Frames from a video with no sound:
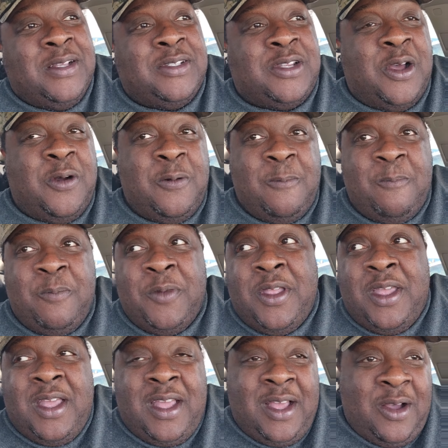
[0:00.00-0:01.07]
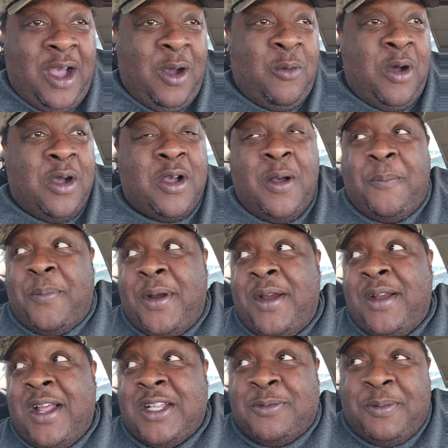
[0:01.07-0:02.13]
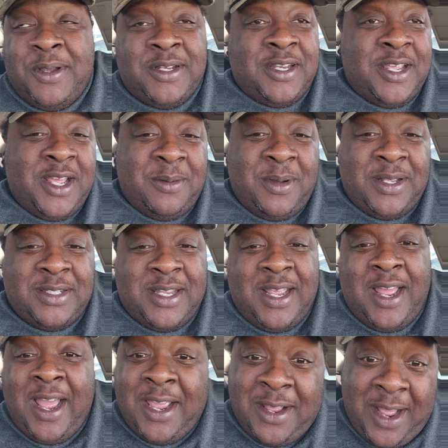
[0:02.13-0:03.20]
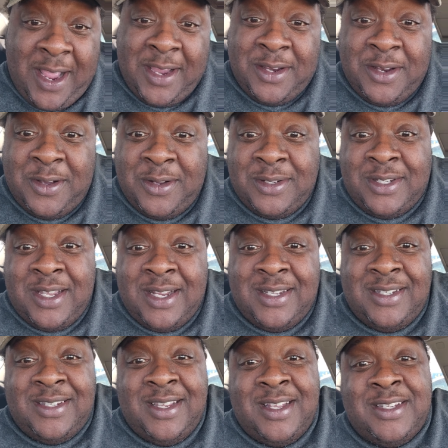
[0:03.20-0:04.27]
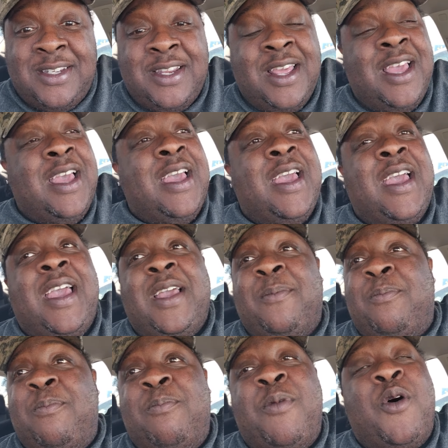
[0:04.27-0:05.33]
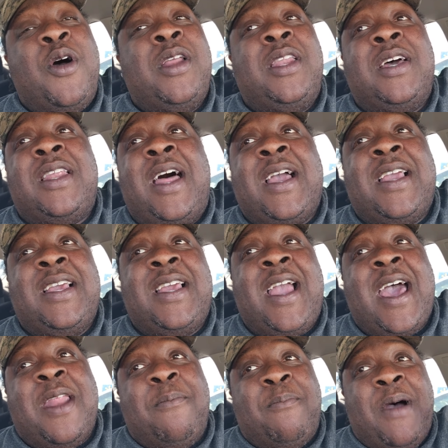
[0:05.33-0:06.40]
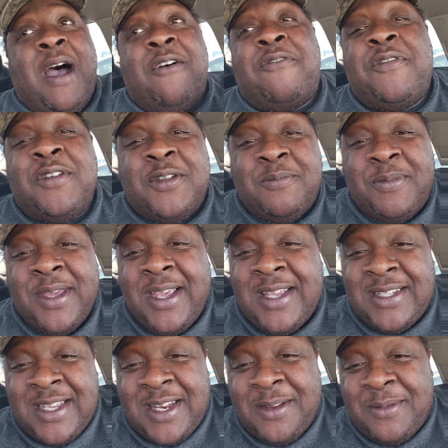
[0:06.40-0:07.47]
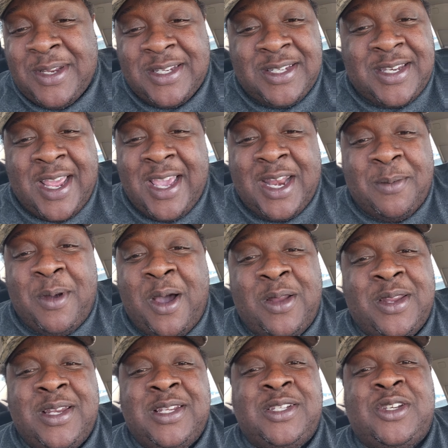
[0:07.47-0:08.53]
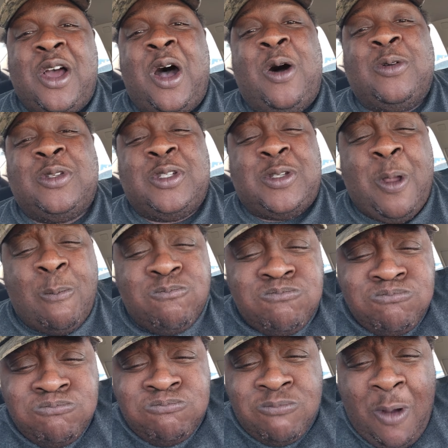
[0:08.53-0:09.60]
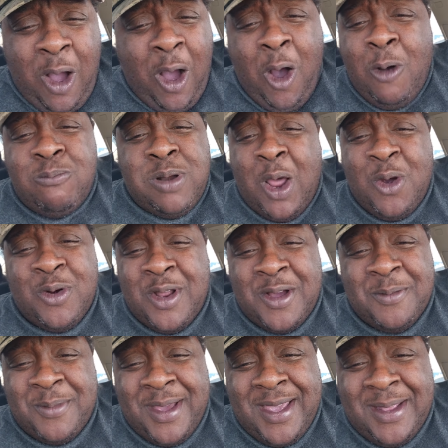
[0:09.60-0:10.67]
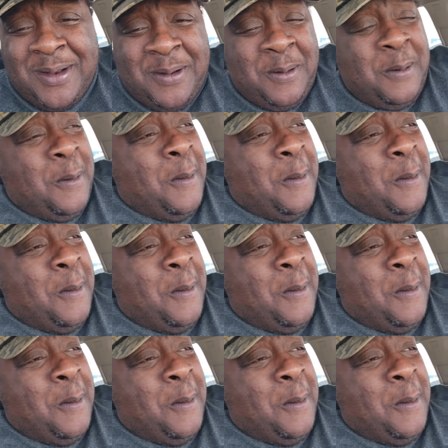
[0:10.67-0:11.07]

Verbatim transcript: So I walk up there and I speak to him. I say, hey, how you doing, such and such? And he, boy, looked like he got a mouthful of bees in him, just stinging them all in the jaws. All blowed up, man.